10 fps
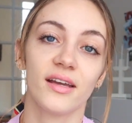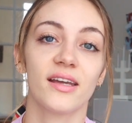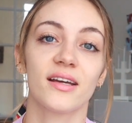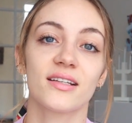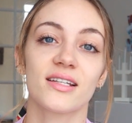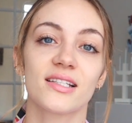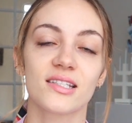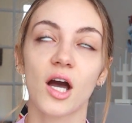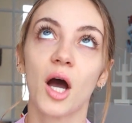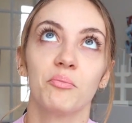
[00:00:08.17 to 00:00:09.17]
and
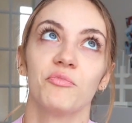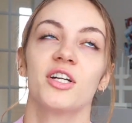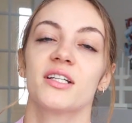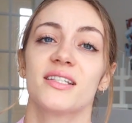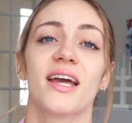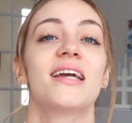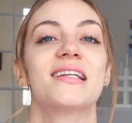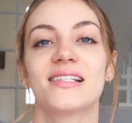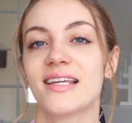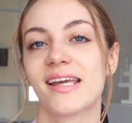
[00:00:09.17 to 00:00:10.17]
its comforting
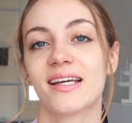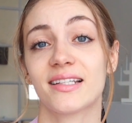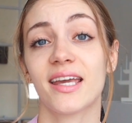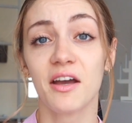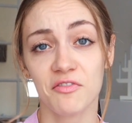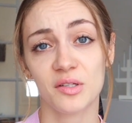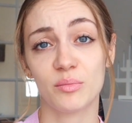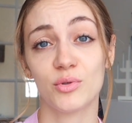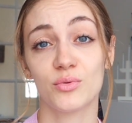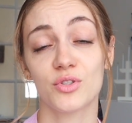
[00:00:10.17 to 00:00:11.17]
taste and
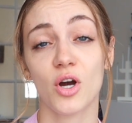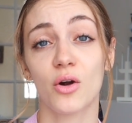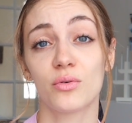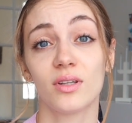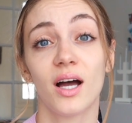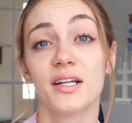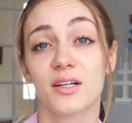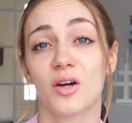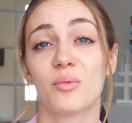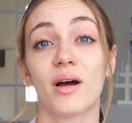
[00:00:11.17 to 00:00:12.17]
caffeine boost are relied
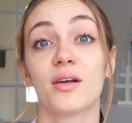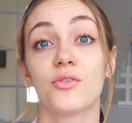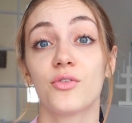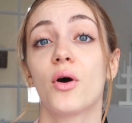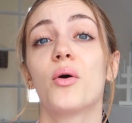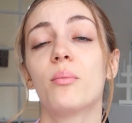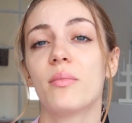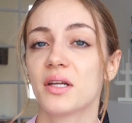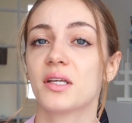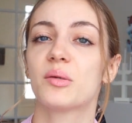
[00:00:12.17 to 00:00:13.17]
on by so
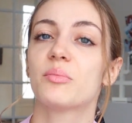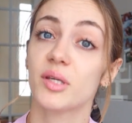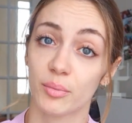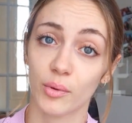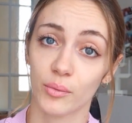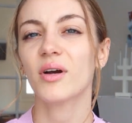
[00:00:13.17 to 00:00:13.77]
many people.